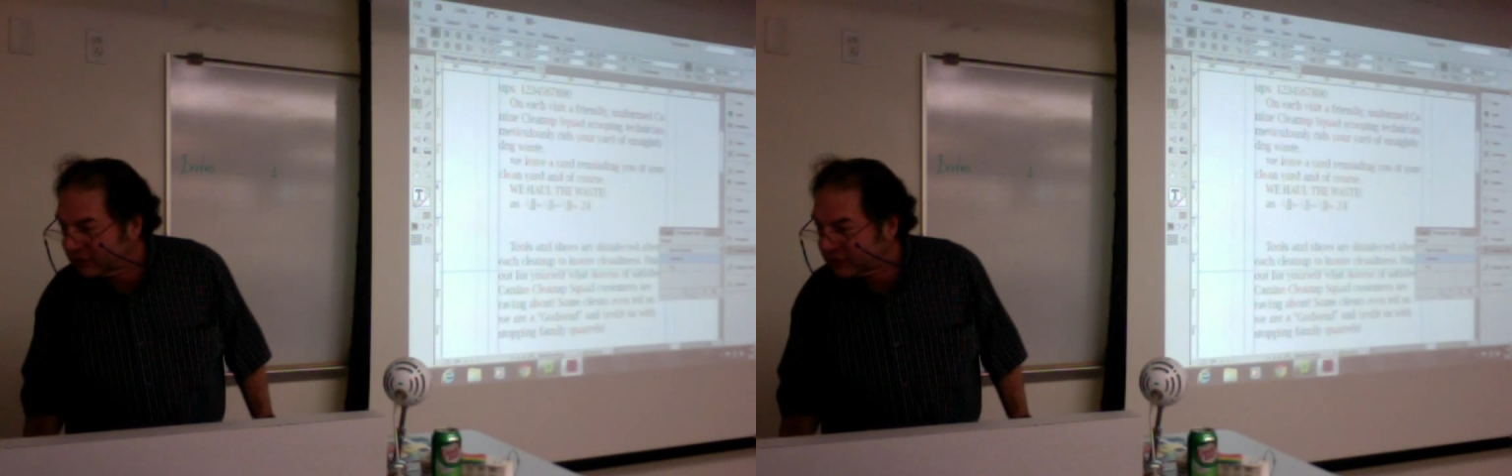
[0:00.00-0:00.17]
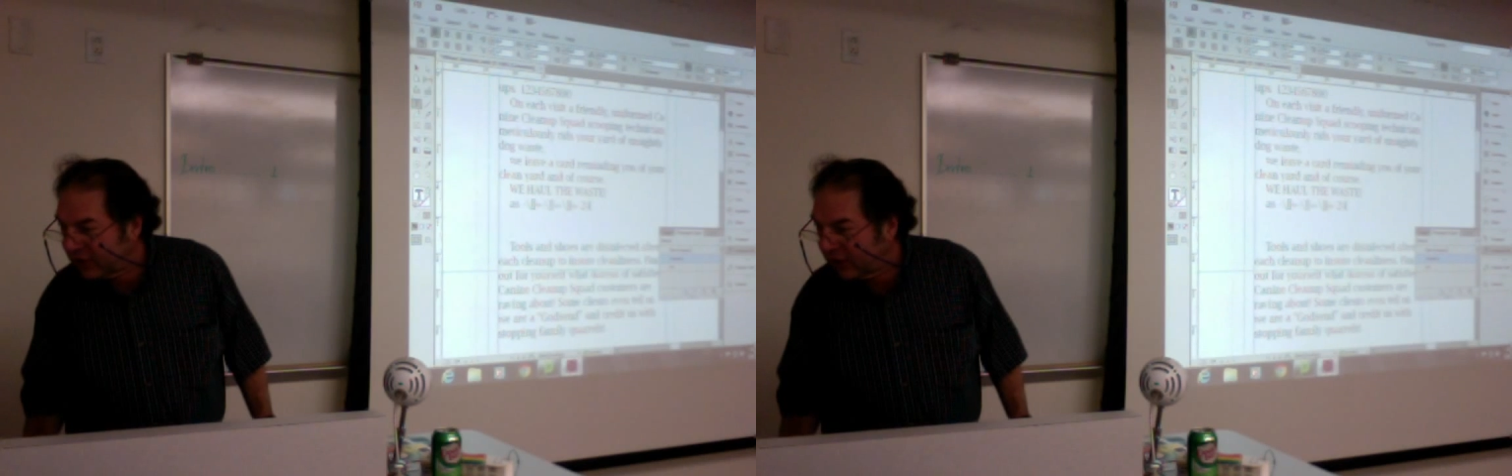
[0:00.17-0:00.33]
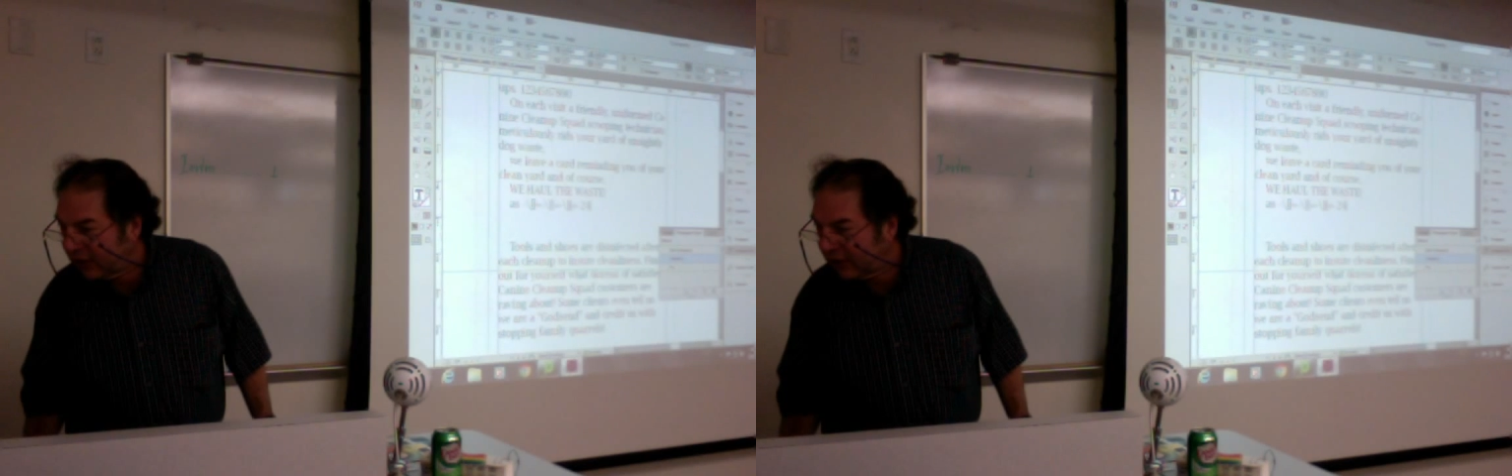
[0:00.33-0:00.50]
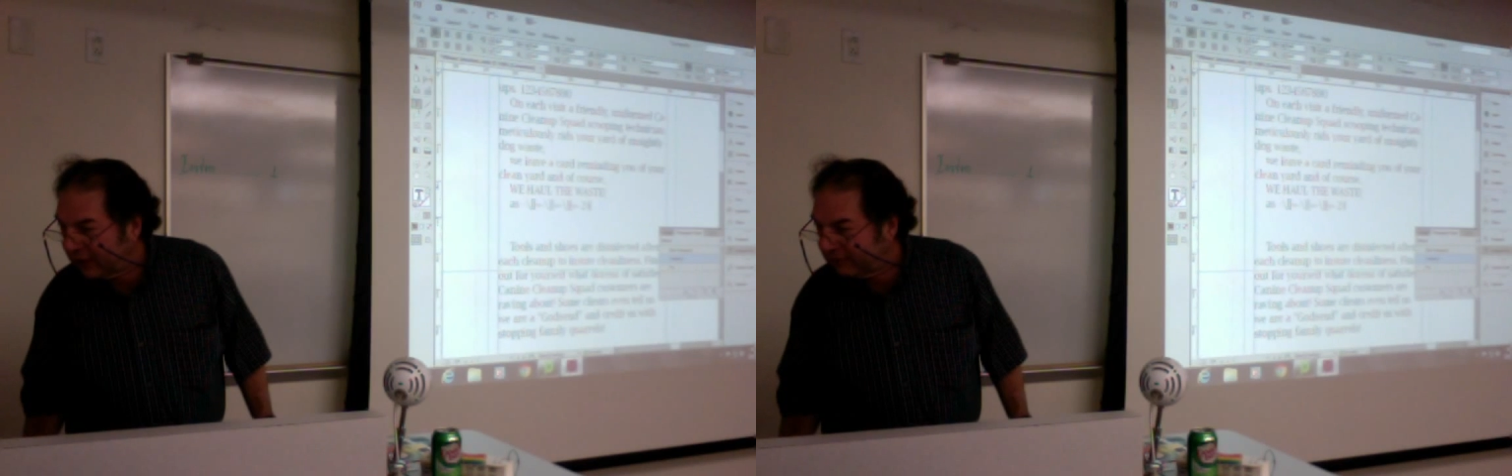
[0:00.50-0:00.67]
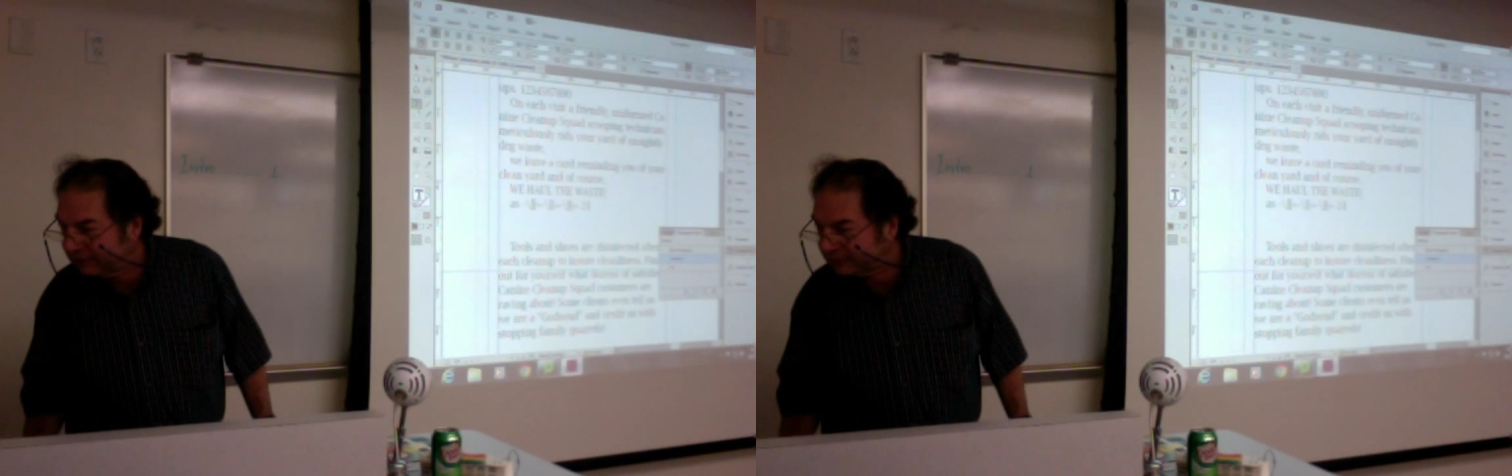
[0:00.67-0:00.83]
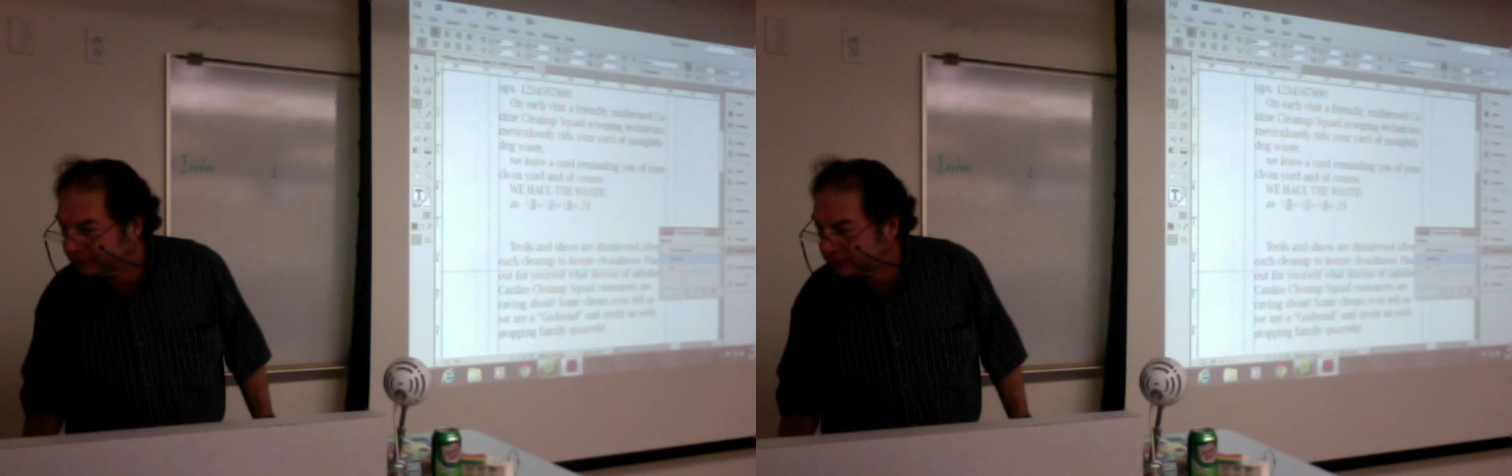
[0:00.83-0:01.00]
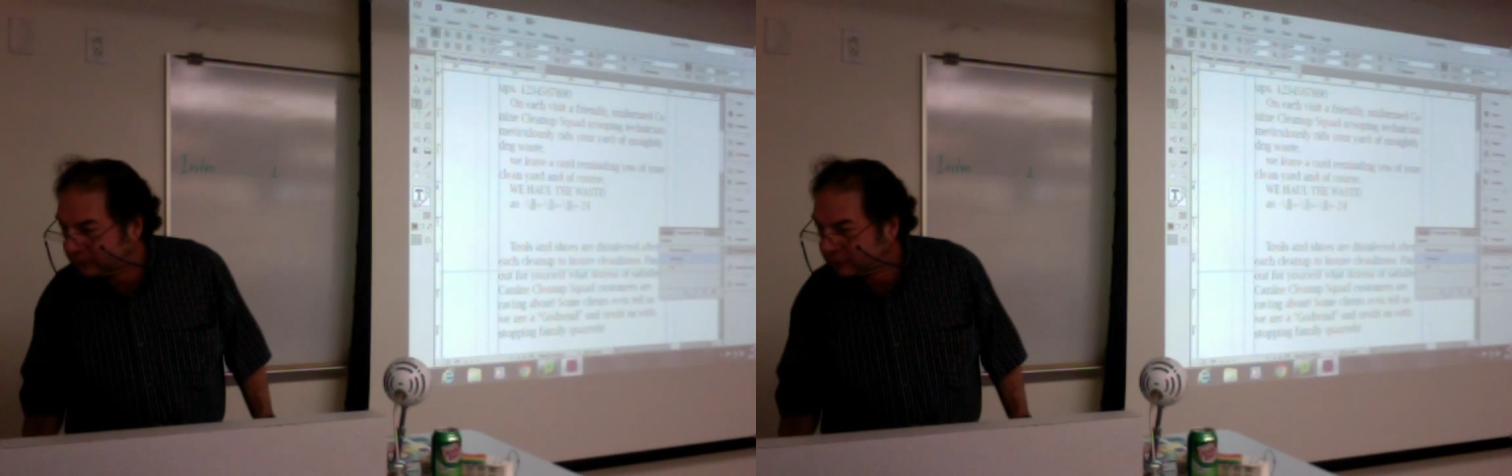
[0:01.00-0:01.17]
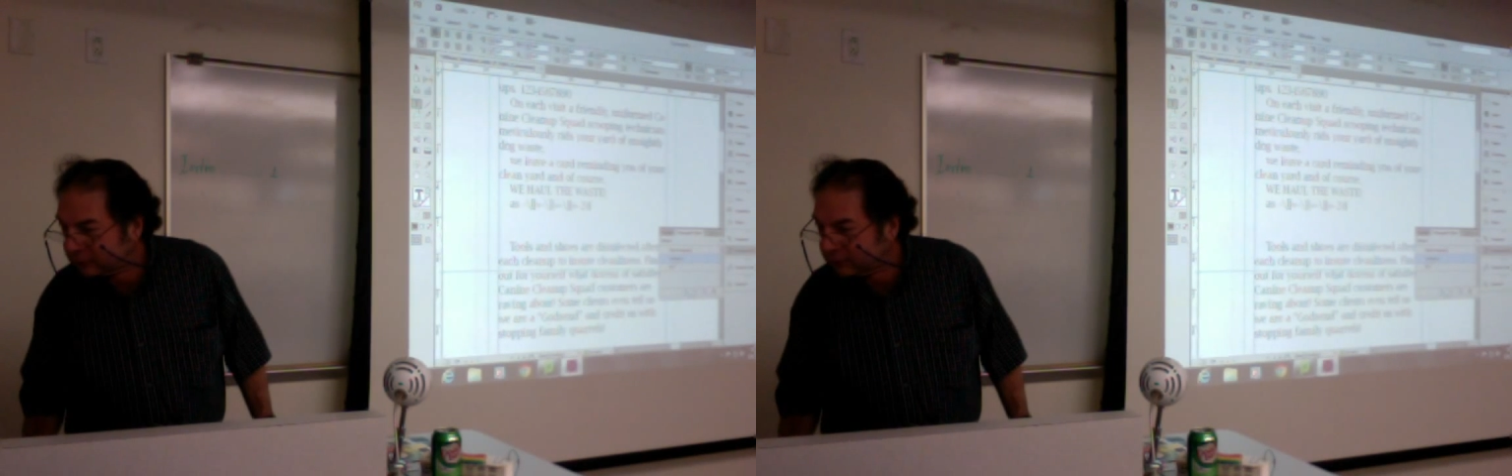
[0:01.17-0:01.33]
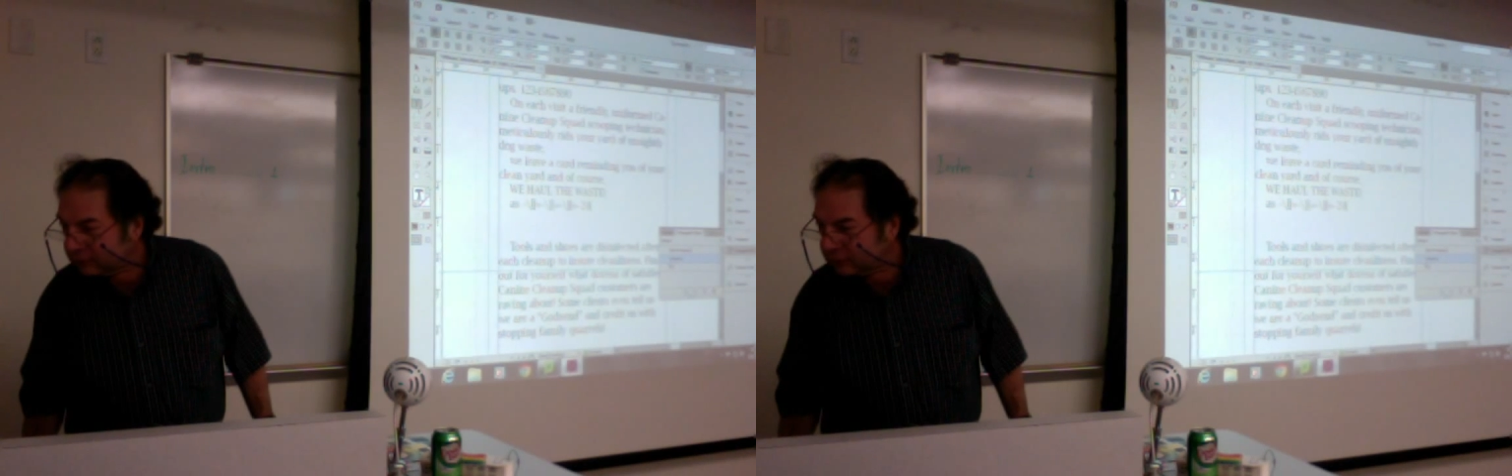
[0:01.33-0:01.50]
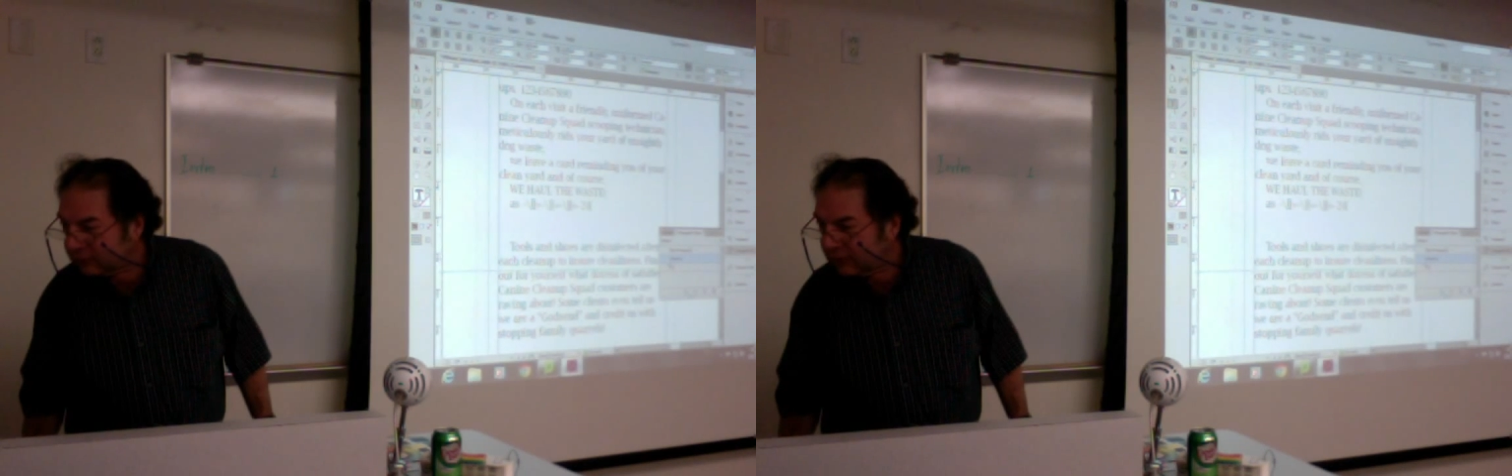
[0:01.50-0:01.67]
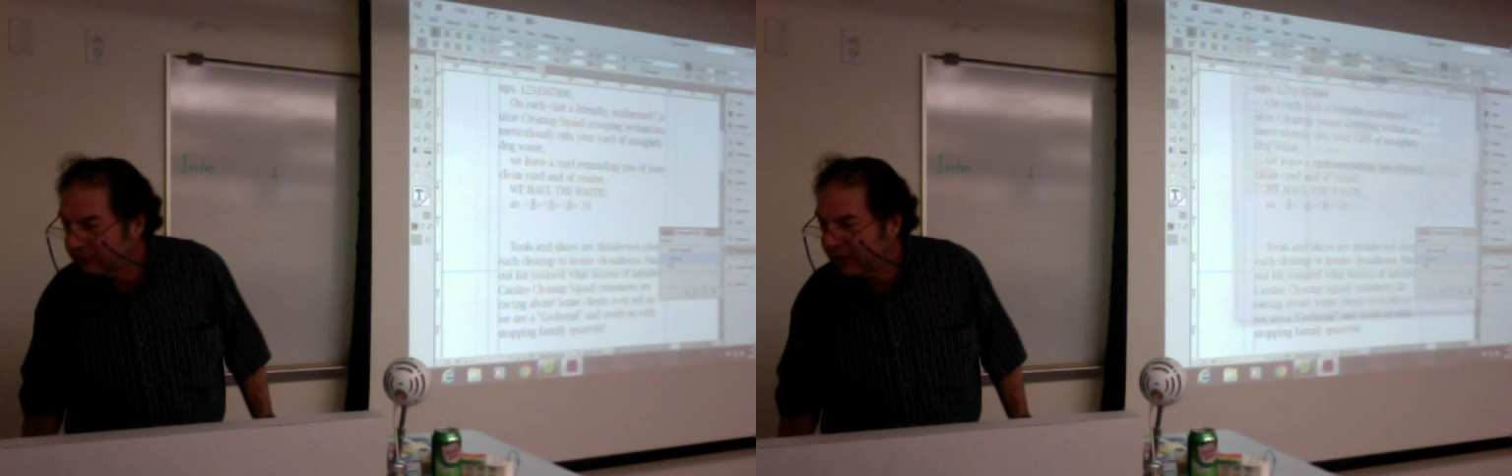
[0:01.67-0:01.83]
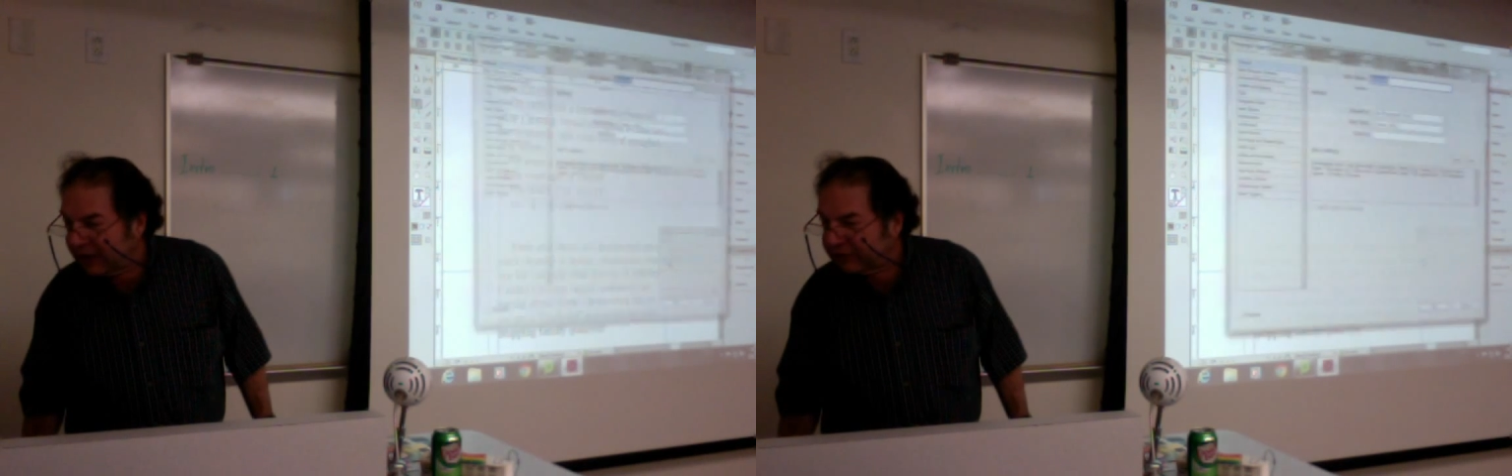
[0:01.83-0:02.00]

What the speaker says: Back